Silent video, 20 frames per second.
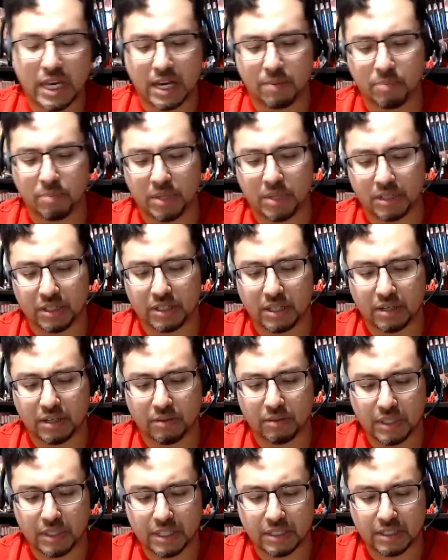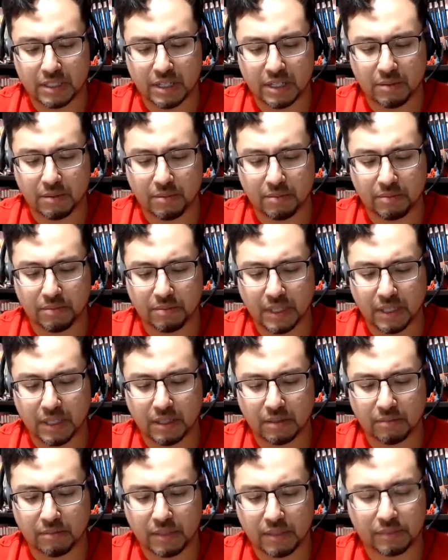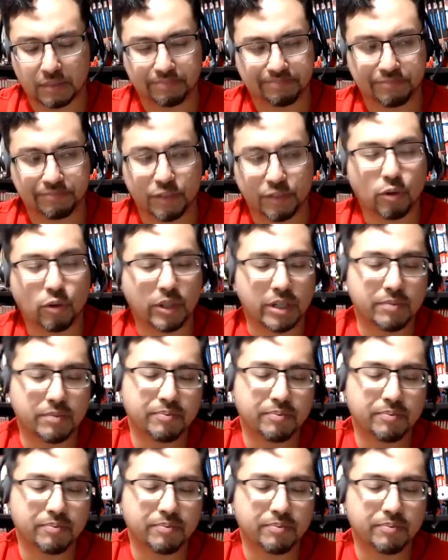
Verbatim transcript: but it's uh, what's his name? The uh, Nolan.